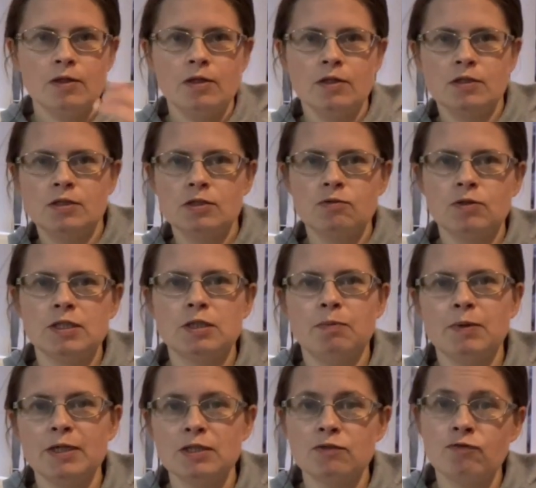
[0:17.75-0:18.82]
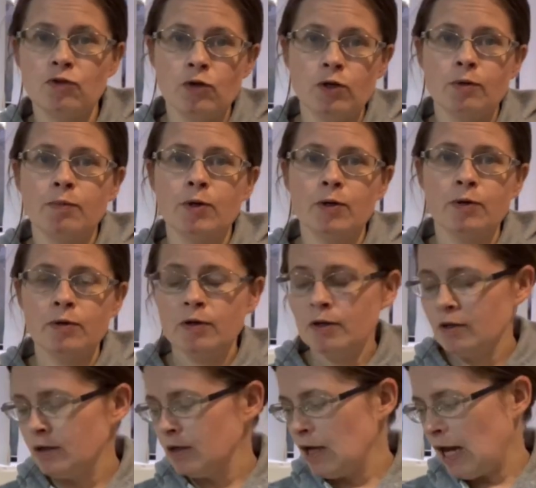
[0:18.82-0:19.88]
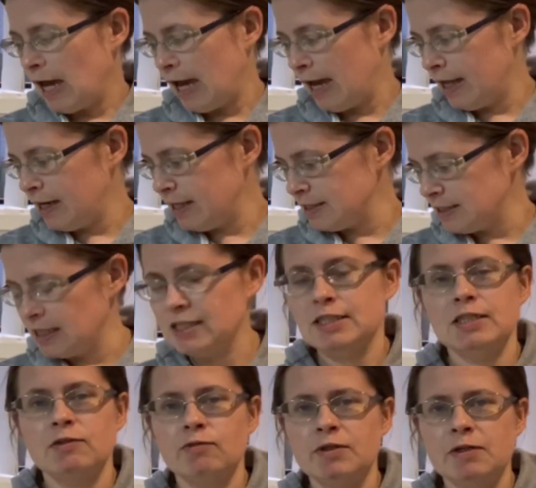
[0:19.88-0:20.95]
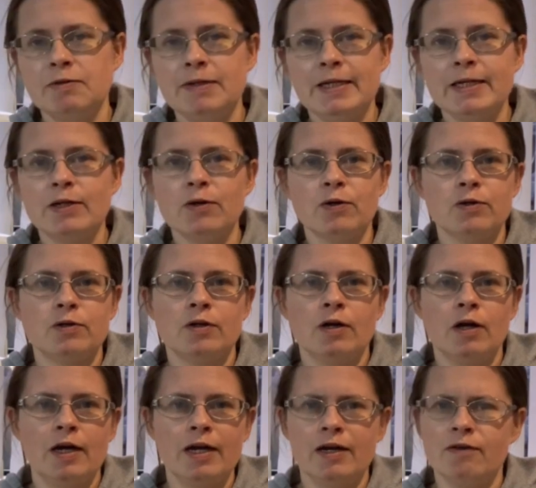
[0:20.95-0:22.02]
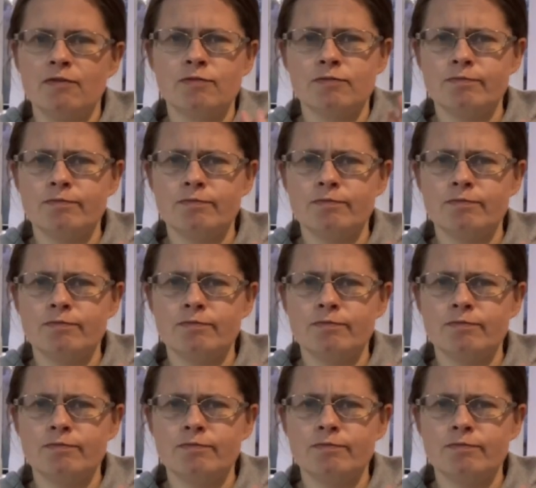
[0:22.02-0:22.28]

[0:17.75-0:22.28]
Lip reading: This recipe is affordable and it's actually really good. I've